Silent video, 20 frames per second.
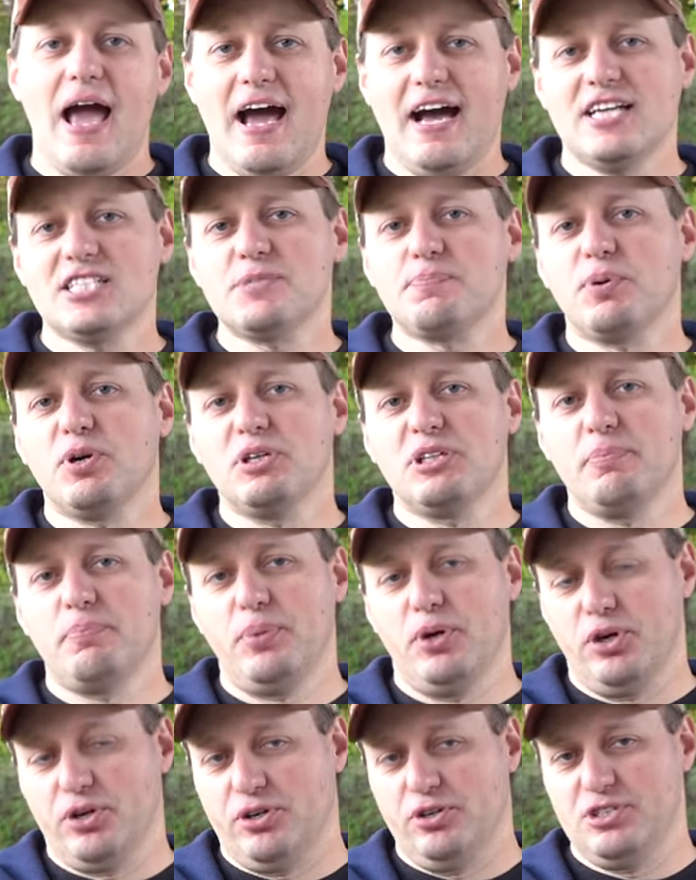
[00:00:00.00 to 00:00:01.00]
As per the
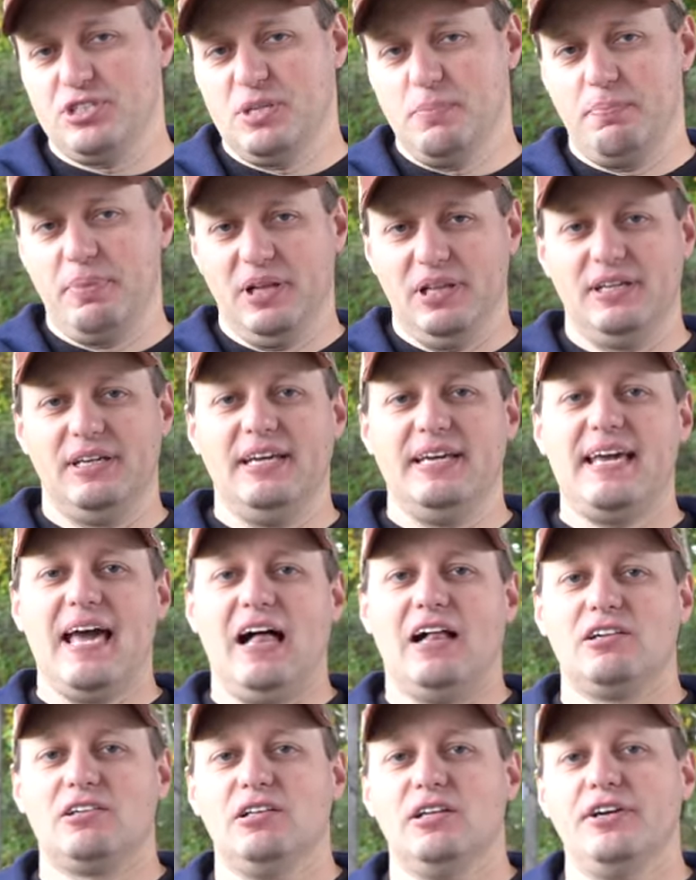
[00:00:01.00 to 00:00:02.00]
Berger stability
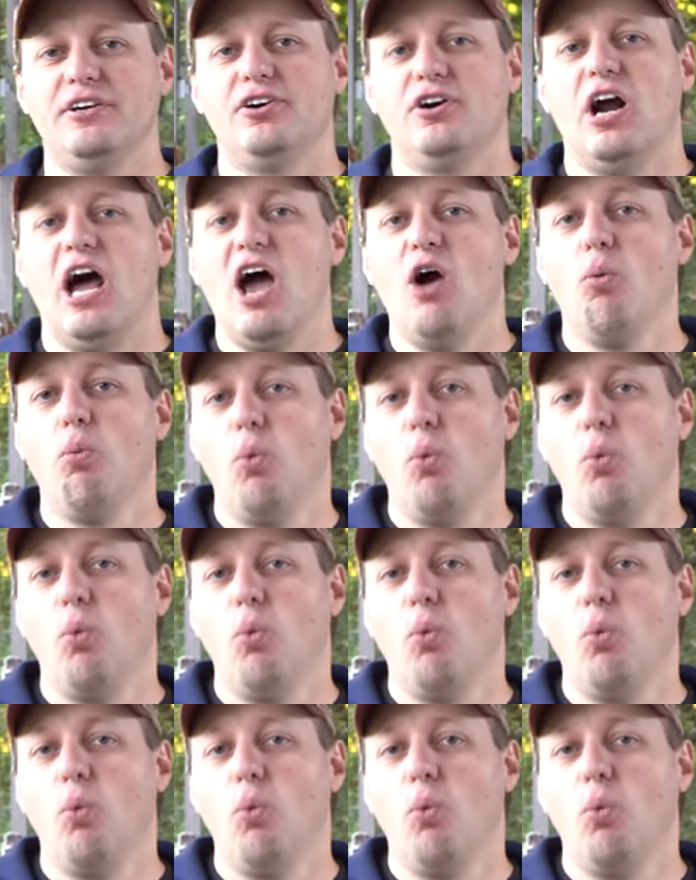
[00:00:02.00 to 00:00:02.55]
calculator, a